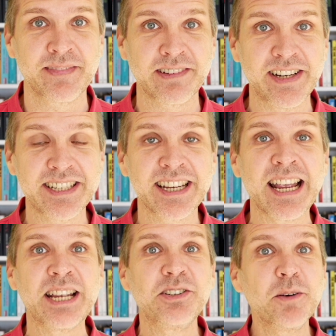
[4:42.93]
Right?
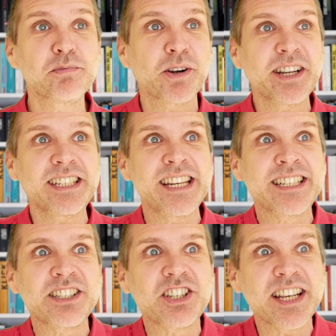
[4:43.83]
Your product
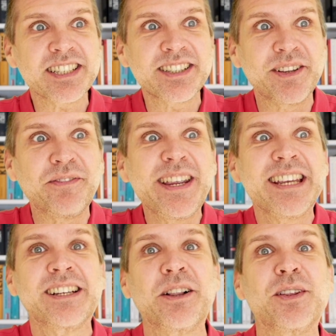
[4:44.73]
is just the
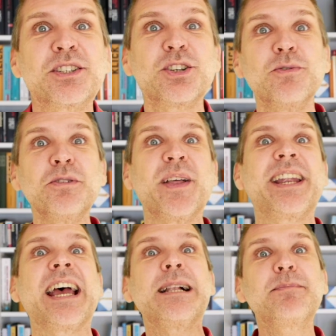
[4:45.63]
vehicle, the tool that
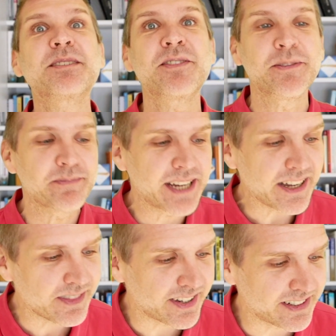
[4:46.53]
helps them get
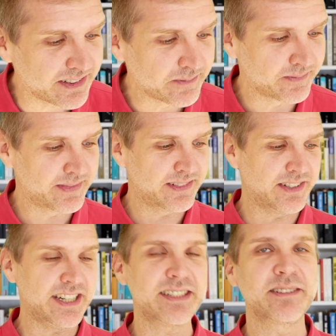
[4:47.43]
there, right?